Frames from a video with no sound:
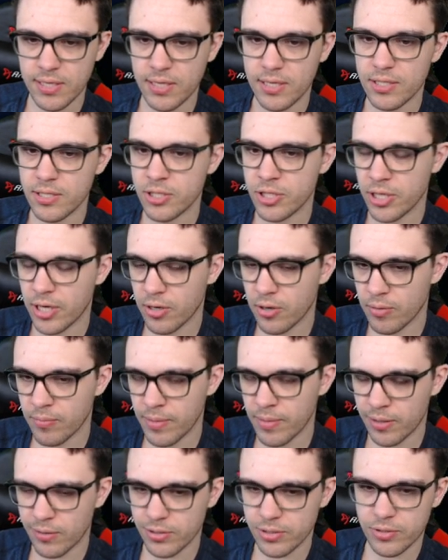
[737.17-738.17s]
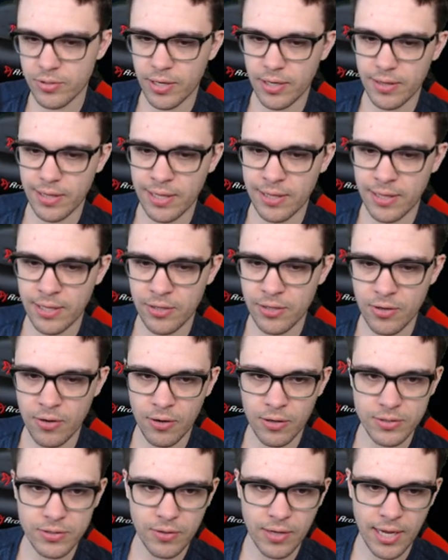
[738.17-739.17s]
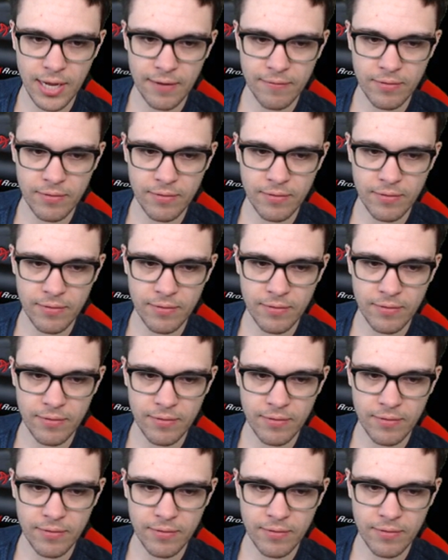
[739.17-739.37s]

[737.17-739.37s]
this increases general metal strength.